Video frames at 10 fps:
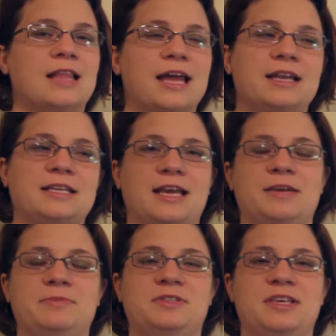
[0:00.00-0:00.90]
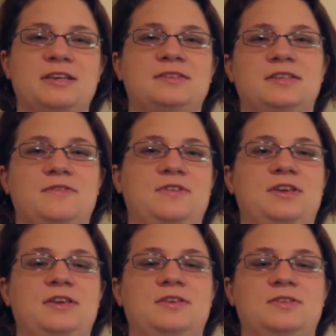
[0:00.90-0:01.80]
A lot of times
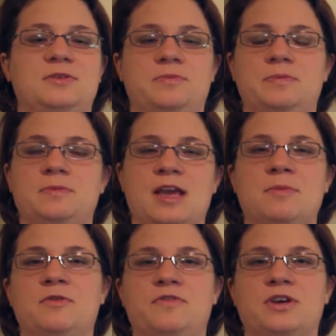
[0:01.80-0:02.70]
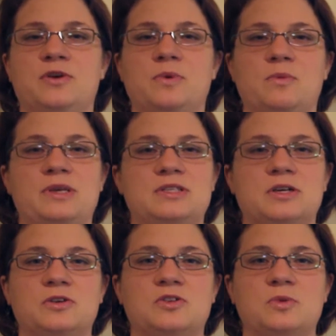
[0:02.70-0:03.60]
Thanksgiving is the time of year when we
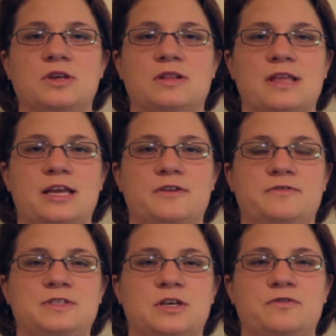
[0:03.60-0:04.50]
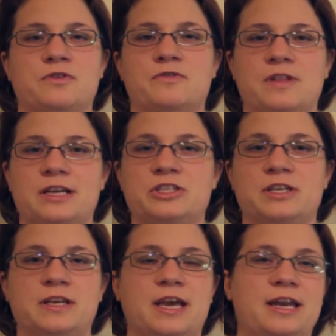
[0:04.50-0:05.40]
start doing a lot of
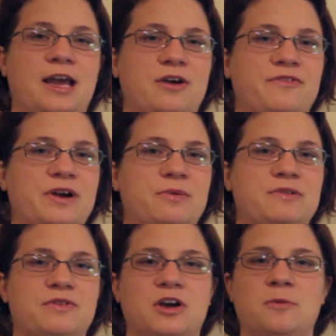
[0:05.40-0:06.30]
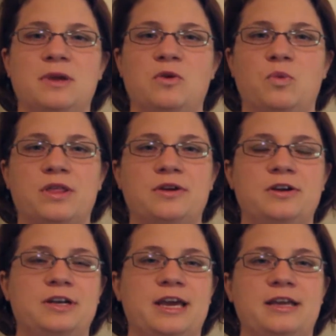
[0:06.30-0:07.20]
self-reflection on how far we've come and
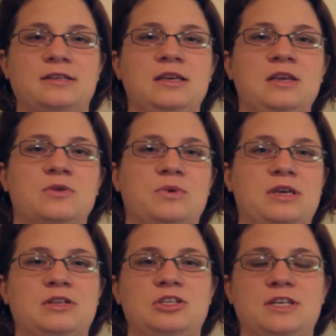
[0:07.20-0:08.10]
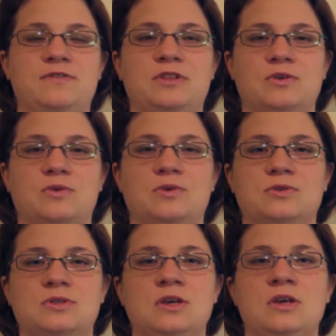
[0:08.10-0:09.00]
whether or not we achieved the
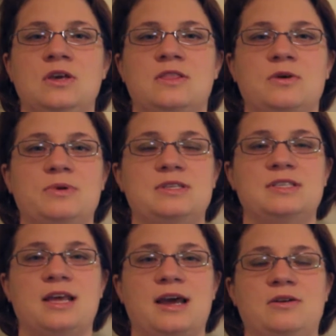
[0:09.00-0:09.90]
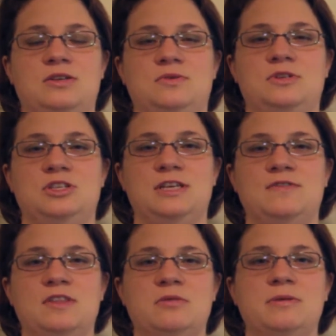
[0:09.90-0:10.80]
goals that we set out to
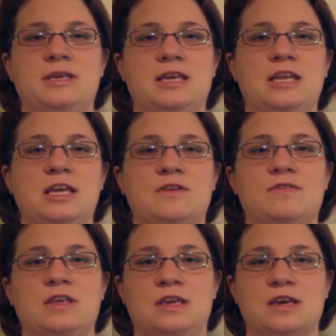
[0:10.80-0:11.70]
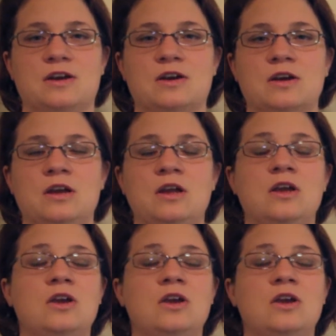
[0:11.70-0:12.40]
achieve in the beginning of the year.